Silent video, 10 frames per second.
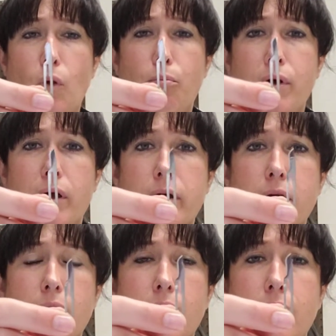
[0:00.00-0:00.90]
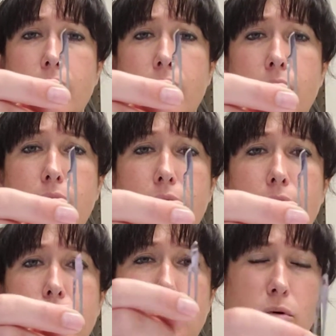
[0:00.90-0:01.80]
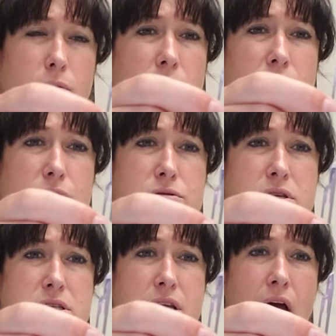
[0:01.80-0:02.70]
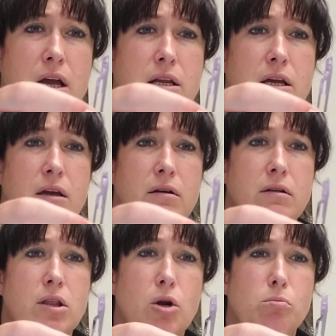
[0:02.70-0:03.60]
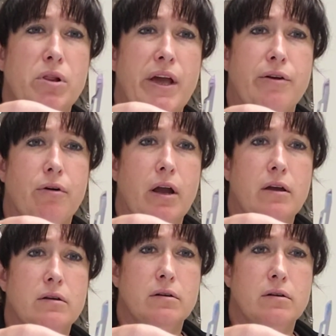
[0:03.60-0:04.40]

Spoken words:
But you wouldn't want to use this tiny little blade, right?